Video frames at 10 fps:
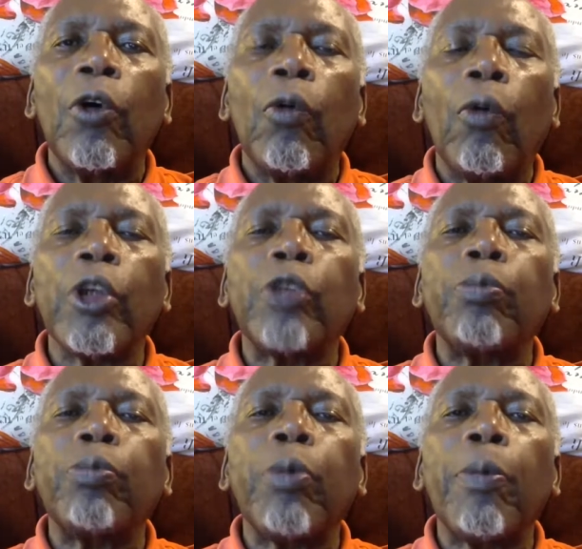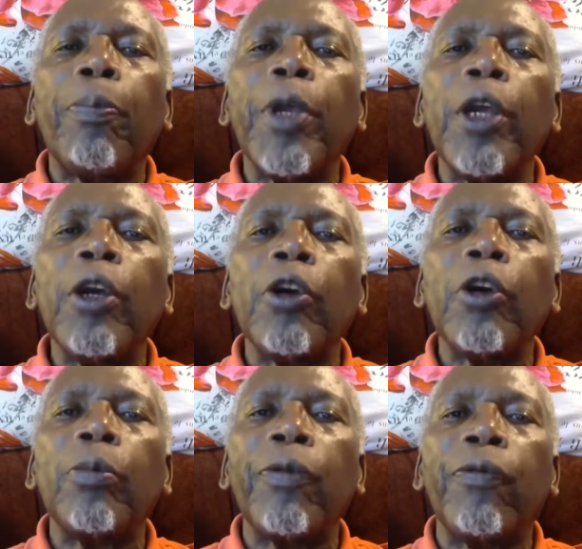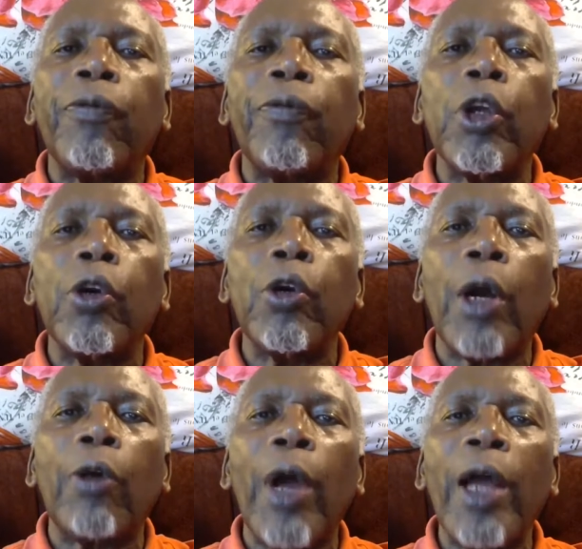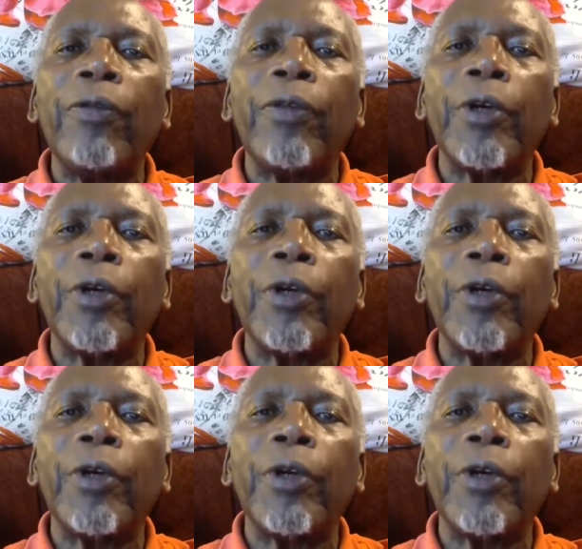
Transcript: was prepared before your arrival.